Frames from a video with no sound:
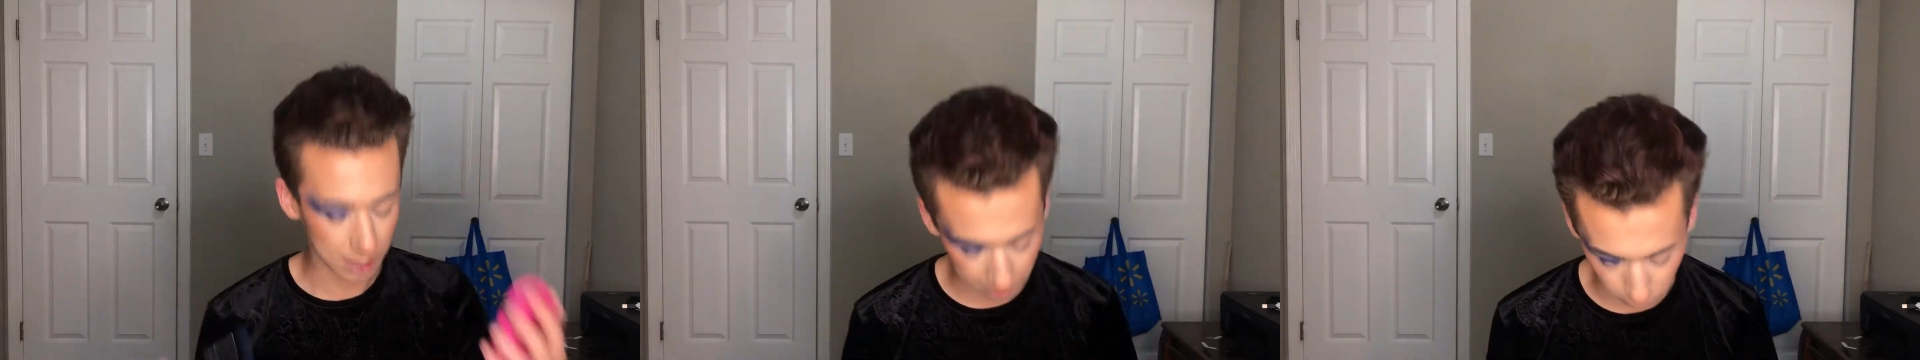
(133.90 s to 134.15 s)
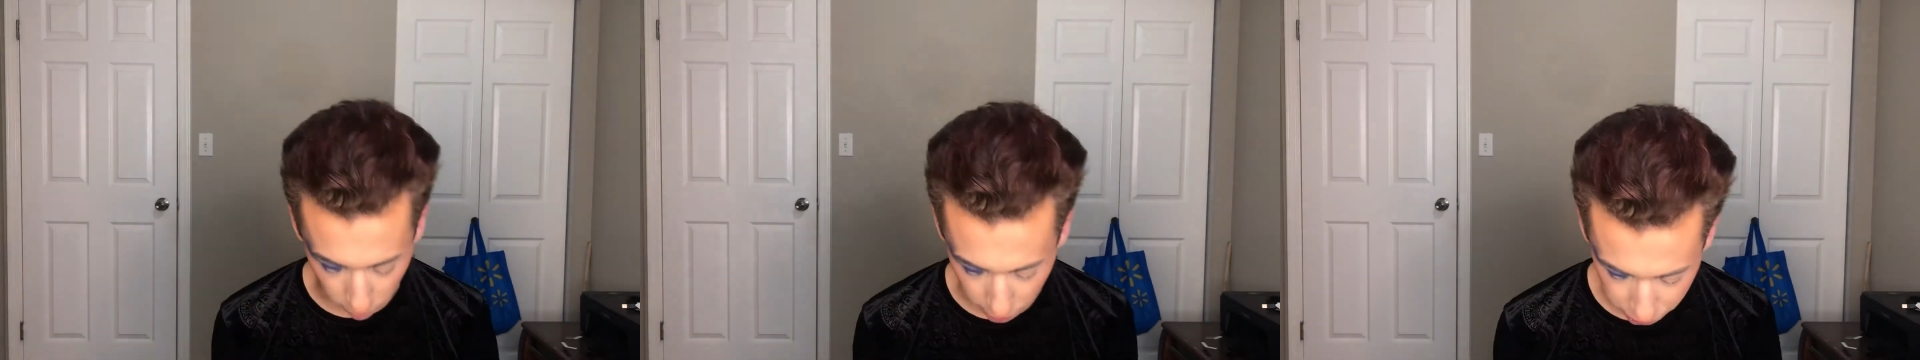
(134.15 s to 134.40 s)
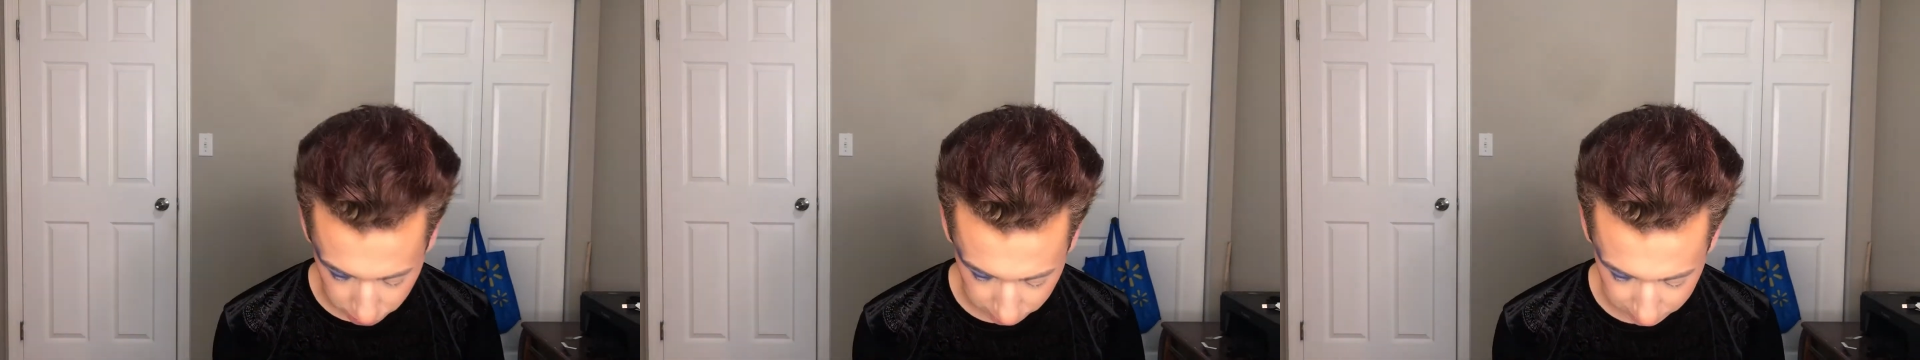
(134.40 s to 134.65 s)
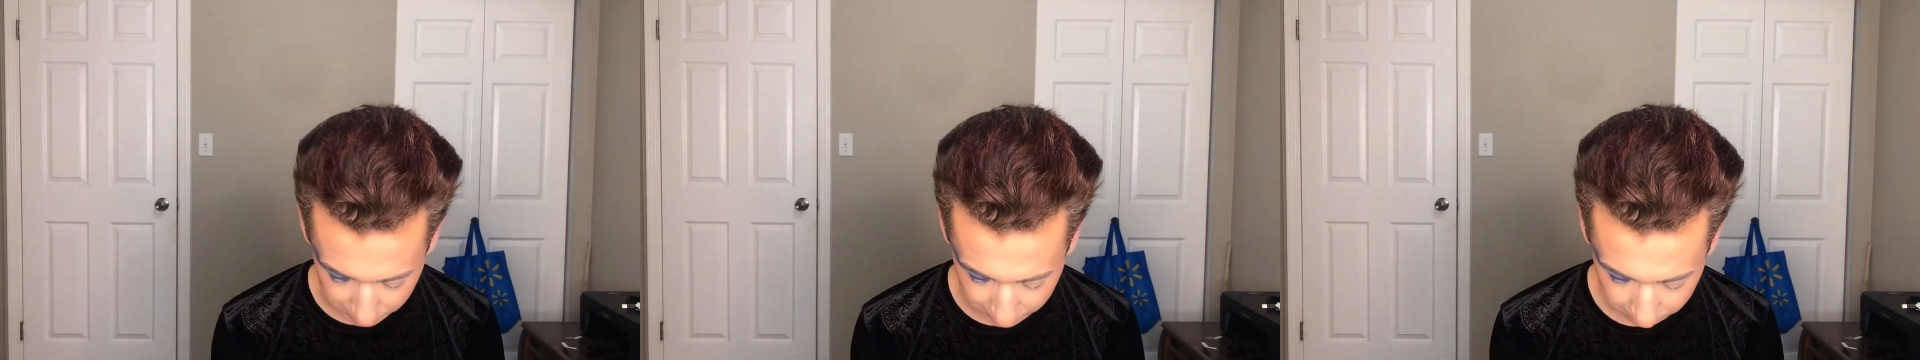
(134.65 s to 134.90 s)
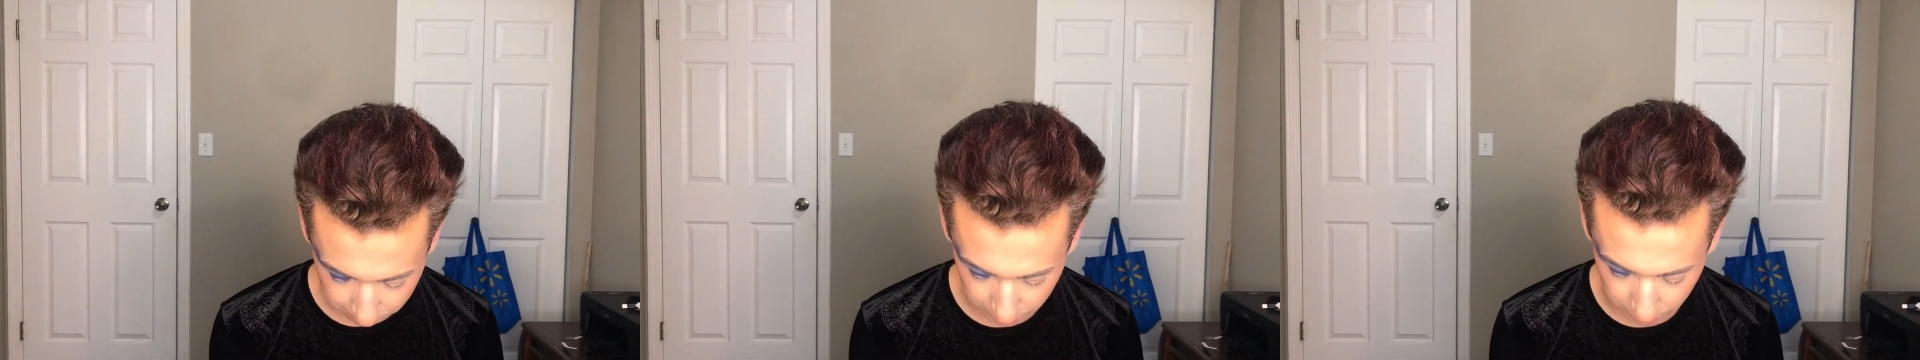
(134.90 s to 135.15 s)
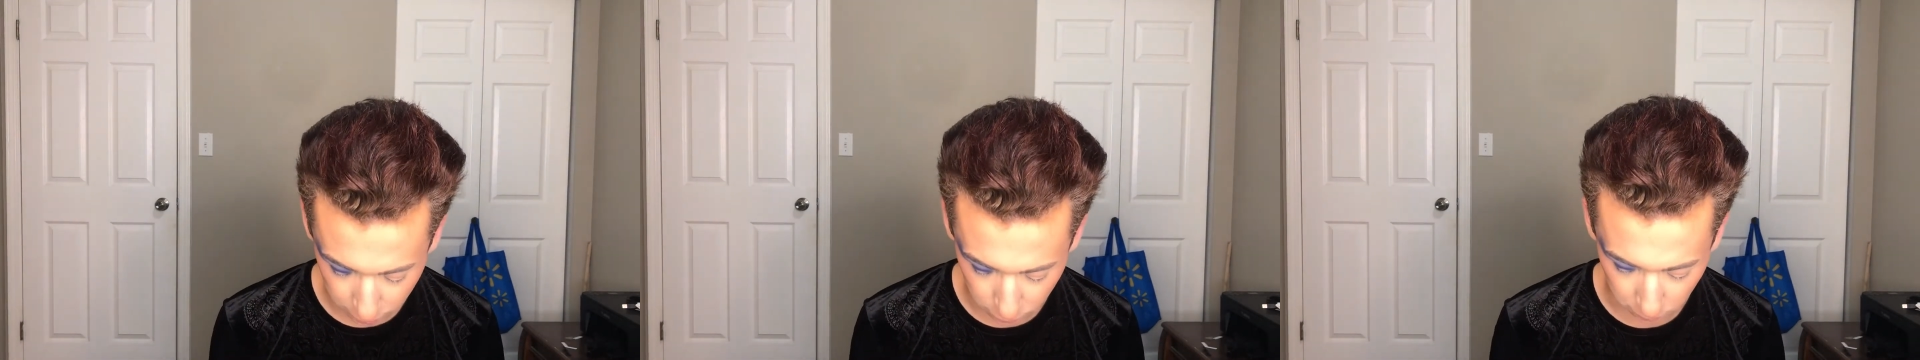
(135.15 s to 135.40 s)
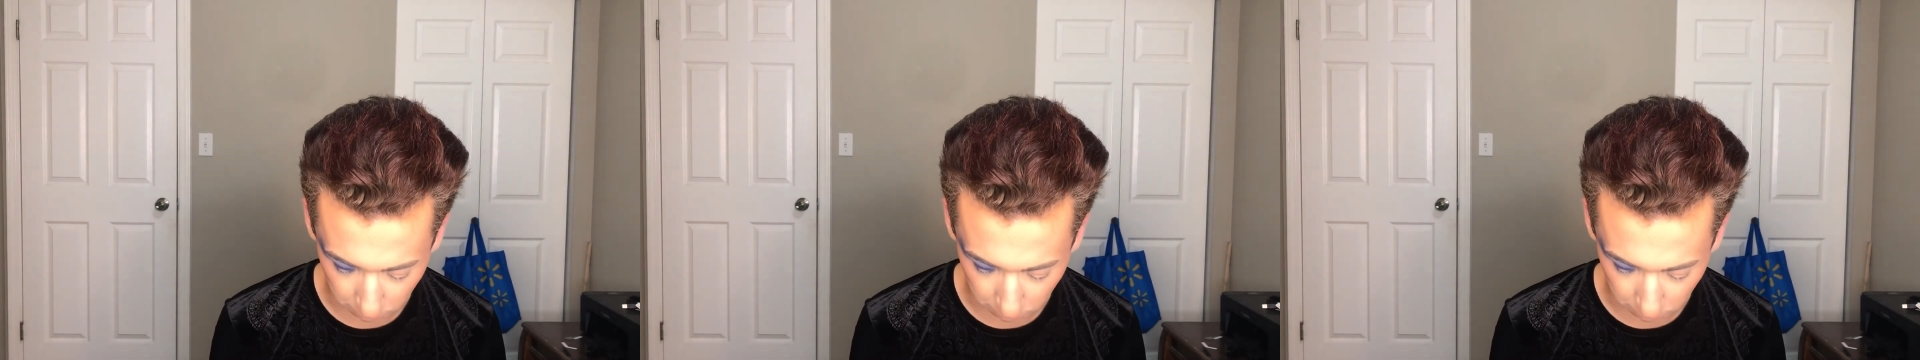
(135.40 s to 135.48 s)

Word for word: I watched his like video